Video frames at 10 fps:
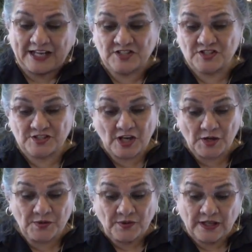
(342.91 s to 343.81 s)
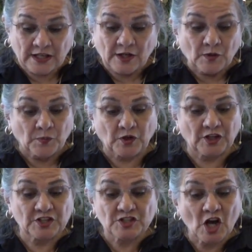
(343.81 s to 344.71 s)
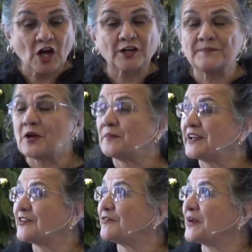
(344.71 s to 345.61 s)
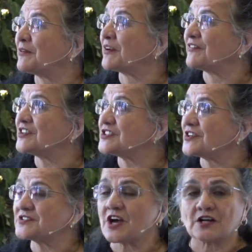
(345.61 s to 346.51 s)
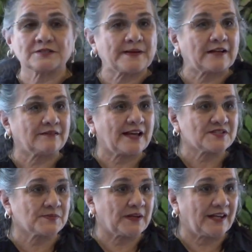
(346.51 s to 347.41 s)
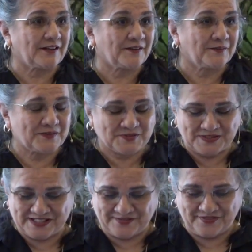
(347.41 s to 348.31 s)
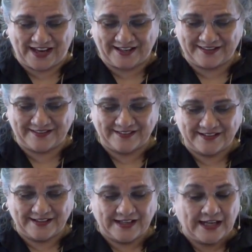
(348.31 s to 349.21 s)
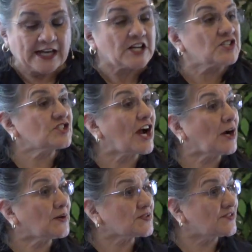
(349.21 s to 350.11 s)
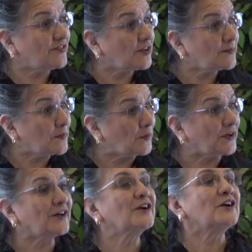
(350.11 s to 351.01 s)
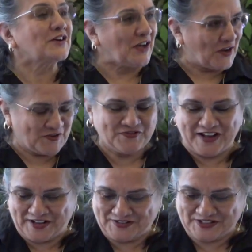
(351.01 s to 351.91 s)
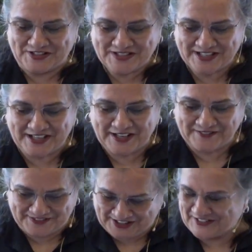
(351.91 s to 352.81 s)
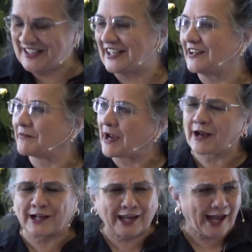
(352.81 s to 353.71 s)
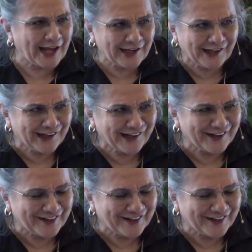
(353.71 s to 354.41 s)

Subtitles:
And so we're going to talk a moment of what Reverend Joe talked about last week, which was faith. Charles Fillmore, co-founder of Unity, right, again?